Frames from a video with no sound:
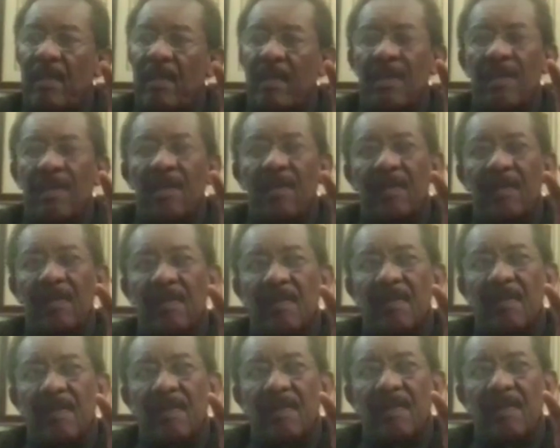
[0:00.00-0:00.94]
he
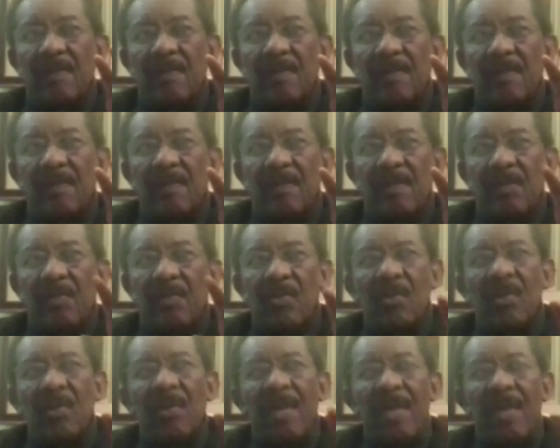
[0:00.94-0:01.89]
he
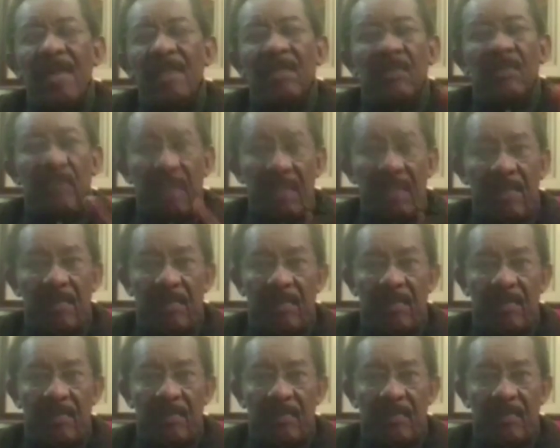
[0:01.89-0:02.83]
brought Adna with
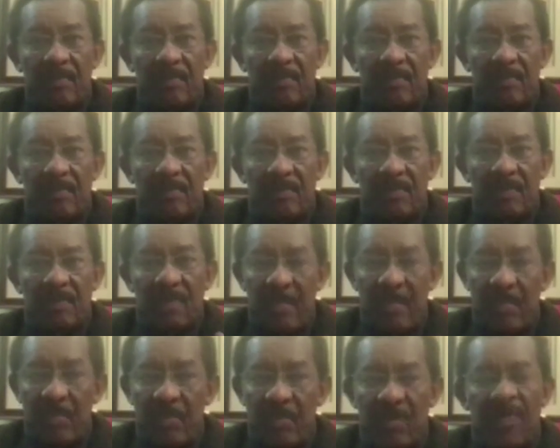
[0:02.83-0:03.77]
him to
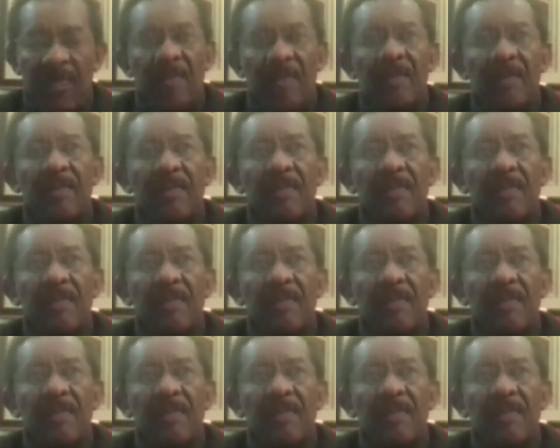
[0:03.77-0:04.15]
Liberia.